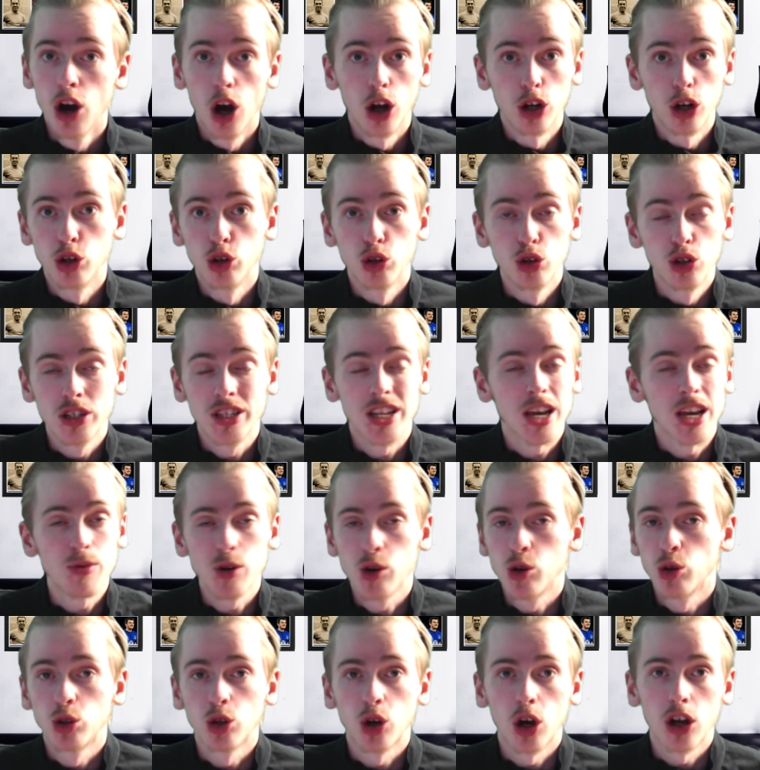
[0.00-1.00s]
On another day,
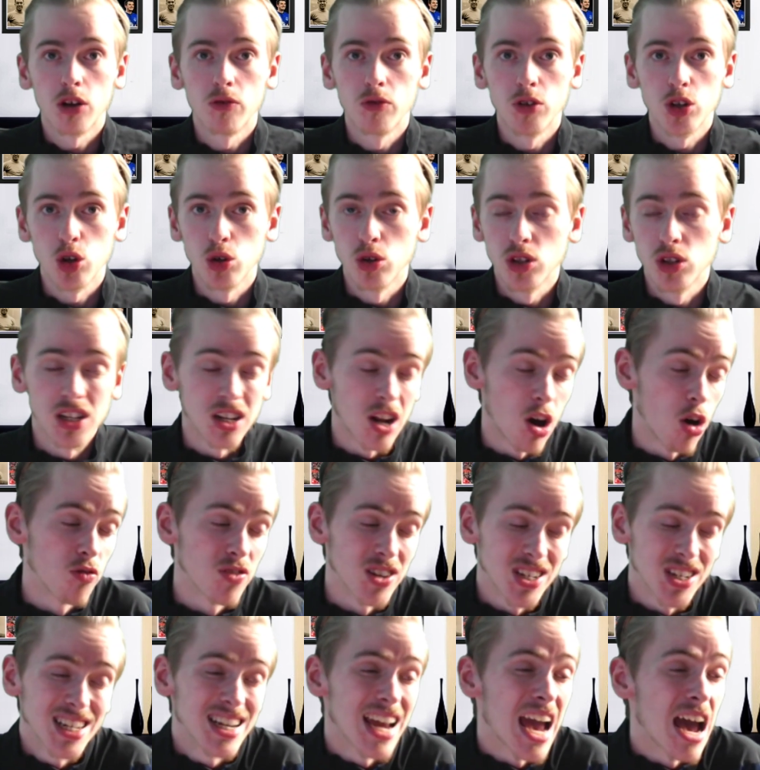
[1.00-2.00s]
we could have got a result, and
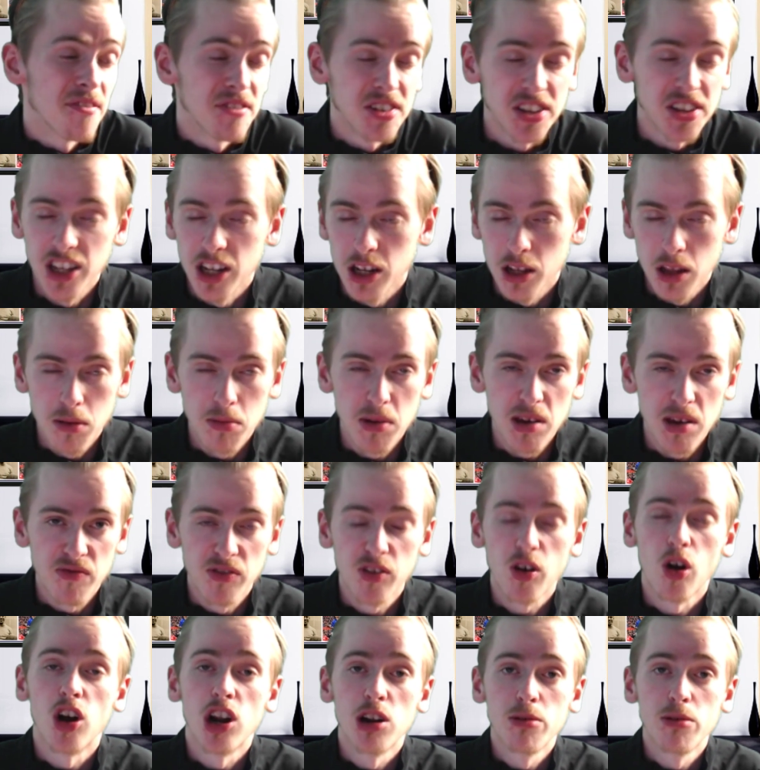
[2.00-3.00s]
obviously everything would have been
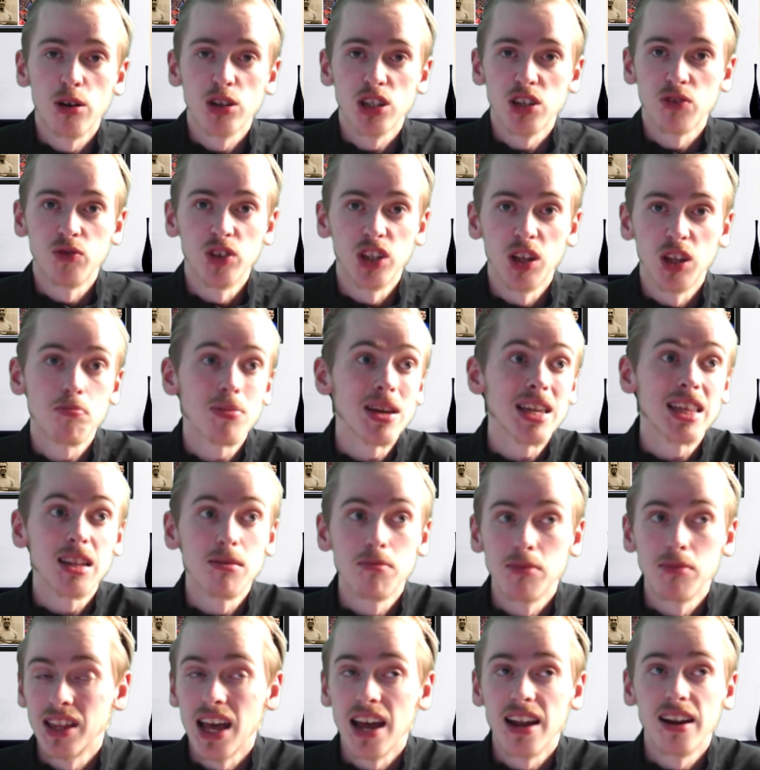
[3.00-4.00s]
forgotten about if we'd have beat
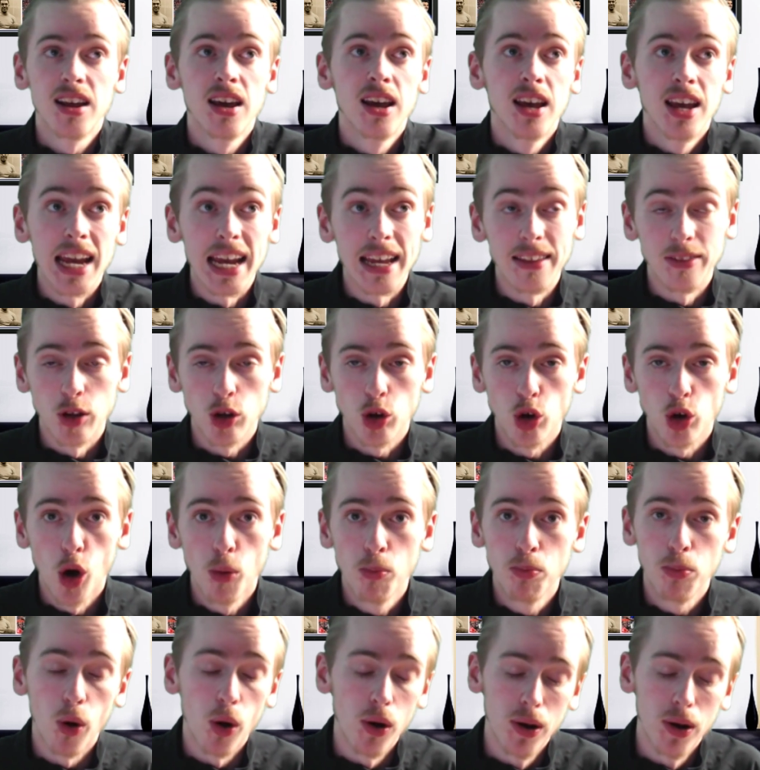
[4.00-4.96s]
them then in the cup.